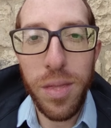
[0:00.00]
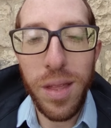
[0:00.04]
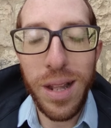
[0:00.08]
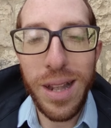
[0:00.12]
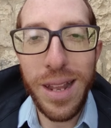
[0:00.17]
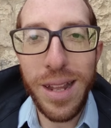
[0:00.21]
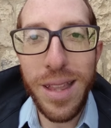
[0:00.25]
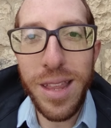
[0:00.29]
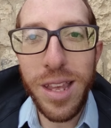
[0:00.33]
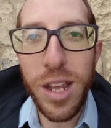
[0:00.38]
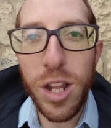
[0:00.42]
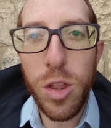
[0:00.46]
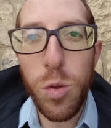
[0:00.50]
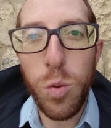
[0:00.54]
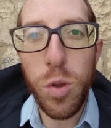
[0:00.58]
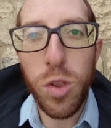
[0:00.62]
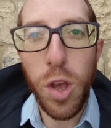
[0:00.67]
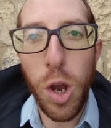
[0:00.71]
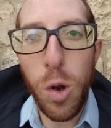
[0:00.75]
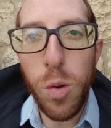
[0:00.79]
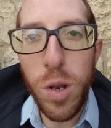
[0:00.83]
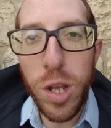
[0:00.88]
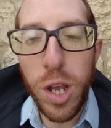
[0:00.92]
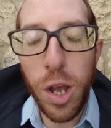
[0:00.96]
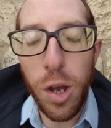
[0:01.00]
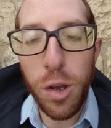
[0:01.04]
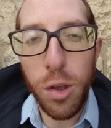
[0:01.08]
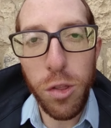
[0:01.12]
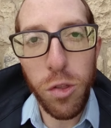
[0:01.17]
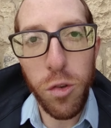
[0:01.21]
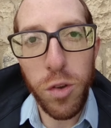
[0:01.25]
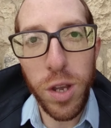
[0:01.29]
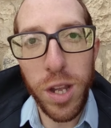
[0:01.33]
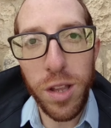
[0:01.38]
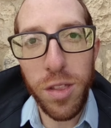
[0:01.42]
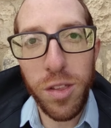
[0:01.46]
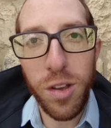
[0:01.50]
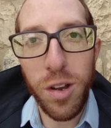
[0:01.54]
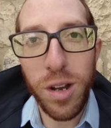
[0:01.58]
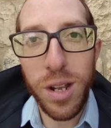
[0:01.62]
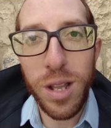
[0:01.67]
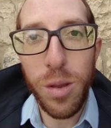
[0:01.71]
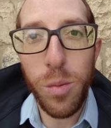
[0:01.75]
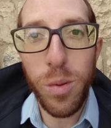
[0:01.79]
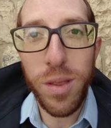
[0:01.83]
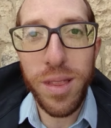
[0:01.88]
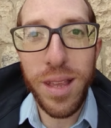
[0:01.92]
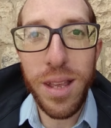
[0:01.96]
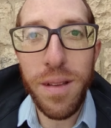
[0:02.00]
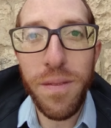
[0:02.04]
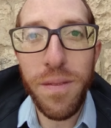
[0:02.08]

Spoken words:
The lineage was only going through Yitzchak, and it was